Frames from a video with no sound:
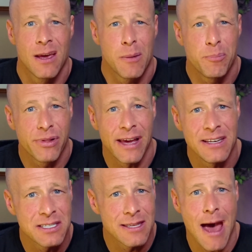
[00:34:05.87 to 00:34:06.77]

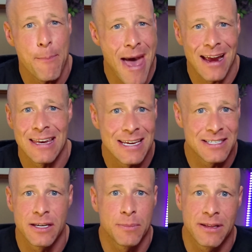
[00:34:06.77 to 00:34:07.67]
blends that
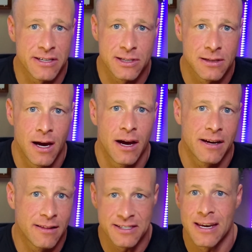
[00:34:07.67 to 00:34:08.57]
magnesium
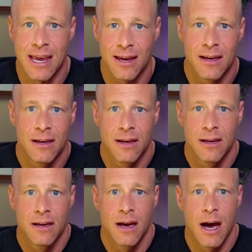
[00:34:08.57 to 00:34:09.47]
glycinate,
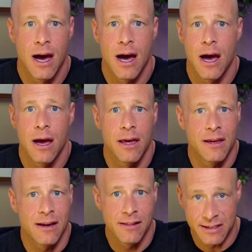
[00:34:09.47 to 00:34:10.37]

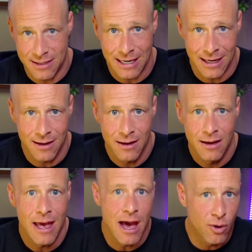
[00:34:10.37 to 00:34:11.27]
glycinine,
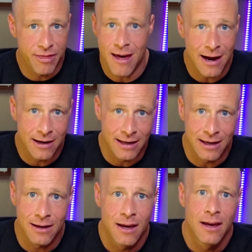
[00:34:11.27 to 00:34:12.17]

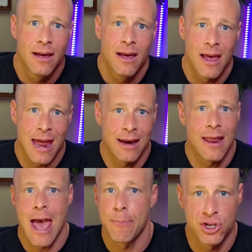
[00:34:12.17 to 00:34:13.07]
L-theanine,
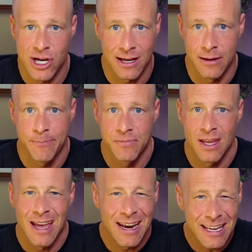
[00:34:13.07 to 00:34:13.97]
and apigenin.
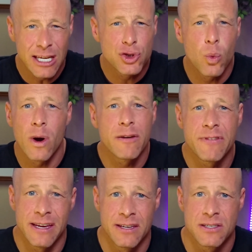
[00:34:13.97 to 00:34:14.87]
And each one of
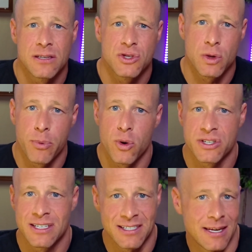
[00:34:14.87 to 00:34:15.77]
these
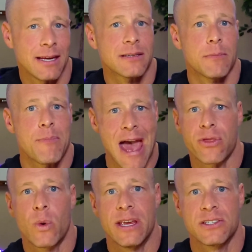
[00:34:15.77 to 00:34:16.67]
supports distinct
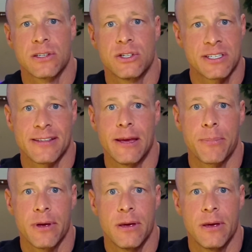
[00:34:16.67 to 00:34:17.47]
pathways to sleep.